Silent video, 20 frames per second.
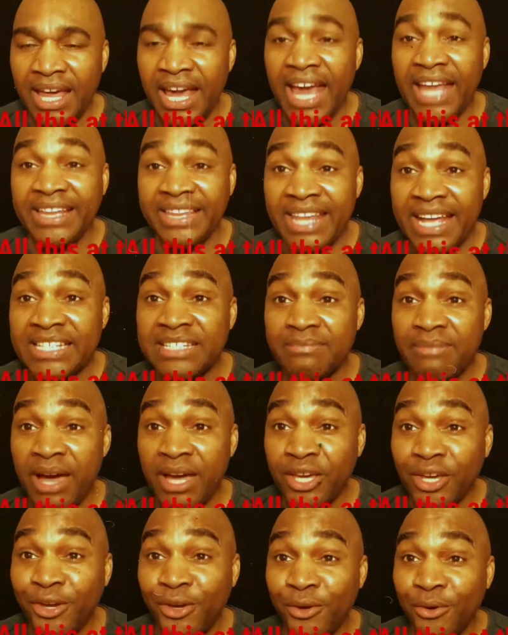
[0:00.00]
And that's
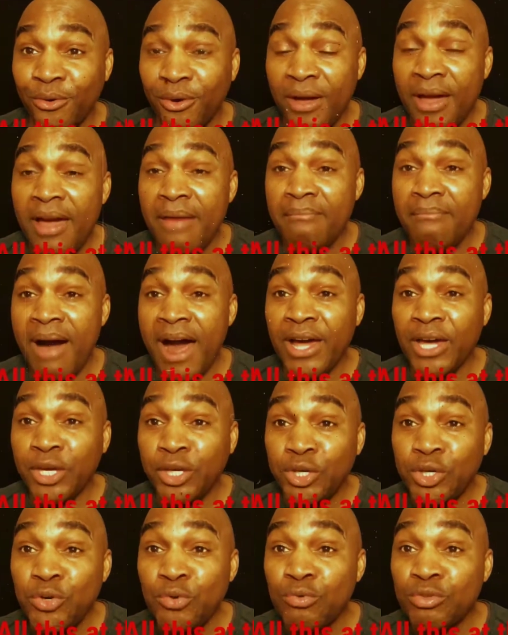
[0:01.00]
my cue. My
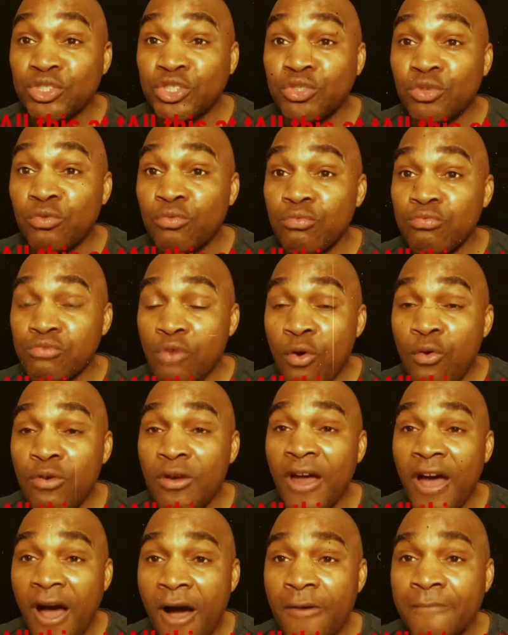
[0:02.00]
cue was to
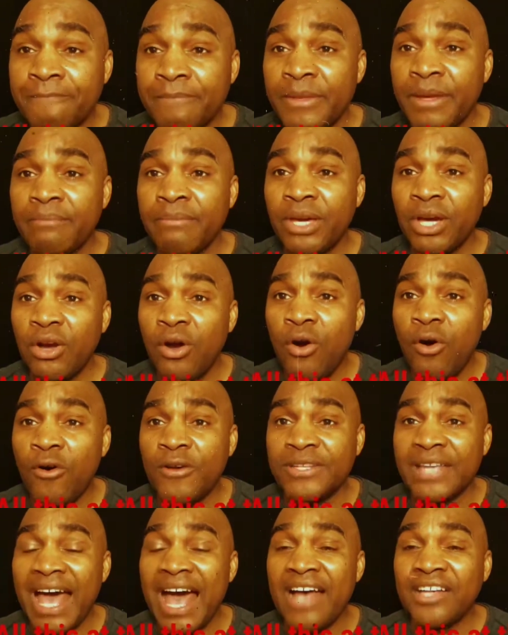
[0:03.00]
roll out
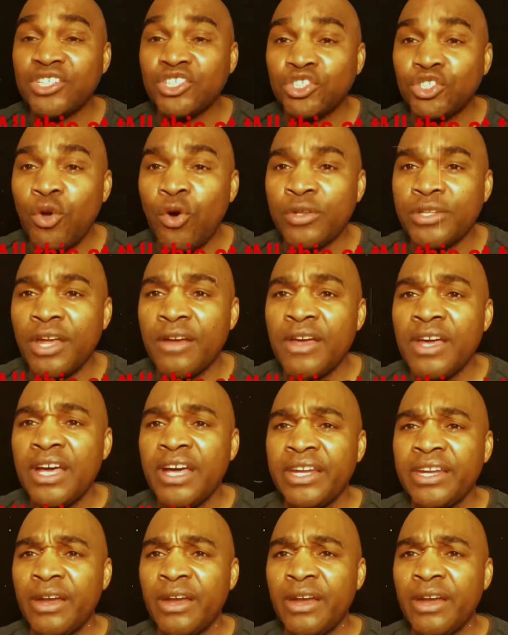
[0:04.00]
because I saw the,